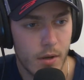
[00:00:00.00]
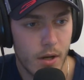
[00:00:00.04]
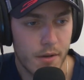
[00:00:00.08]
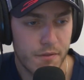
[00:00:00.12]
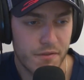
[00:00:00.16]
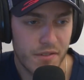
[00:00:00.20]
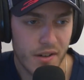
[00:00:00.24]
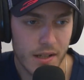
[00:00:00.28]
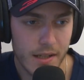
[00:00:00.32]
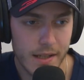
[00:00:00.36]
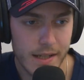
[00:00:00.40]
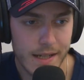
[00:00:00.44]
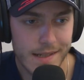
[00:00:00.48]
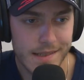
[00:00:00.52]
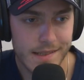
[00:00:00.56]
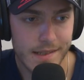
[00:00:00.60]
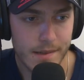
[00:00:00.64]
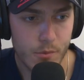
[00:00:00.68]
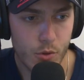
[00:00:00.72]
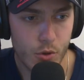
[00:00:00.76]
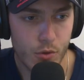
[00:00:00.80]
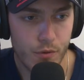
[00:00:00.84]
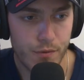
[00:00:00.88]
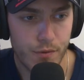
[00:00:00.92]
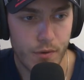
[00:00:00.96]
Fairly easy
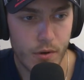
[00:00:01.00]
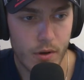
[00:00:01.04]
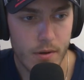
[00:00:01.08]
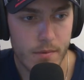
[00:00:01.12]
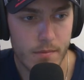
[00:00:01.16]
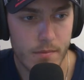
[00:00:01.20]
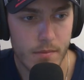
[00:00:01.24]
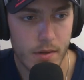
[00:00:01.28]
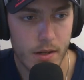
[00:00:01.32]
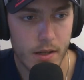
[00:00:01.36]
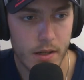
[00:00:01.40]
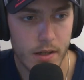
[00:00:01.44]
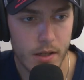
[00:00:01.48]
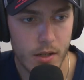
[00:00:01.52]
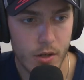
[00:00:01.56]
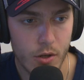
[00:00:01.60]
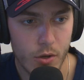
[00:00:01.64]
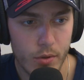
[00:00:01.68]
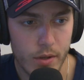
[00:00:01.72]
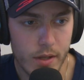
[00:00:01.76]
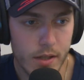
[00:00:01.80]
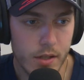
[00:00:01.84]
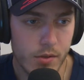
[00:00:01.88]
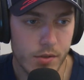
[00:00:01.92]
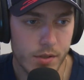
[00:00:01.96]
move for him,
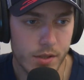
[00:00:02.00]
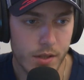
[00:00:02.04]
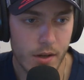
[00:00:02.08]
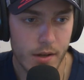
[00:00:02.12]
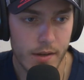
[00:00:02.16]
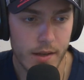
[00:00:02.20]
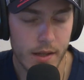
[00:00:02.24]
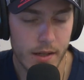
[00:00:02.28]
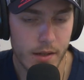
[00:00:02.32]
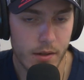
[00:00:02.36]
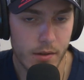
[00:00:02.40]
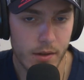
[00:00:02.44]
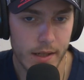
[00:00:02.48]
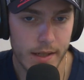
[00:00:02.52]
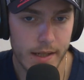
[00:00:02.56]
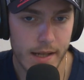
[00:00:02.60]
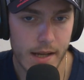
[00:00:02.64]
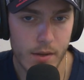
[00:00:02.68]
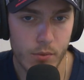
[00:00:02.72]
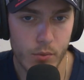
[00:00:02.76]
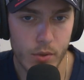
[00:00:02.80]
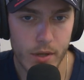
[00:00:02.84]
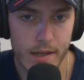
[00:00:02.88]
and you saw that again.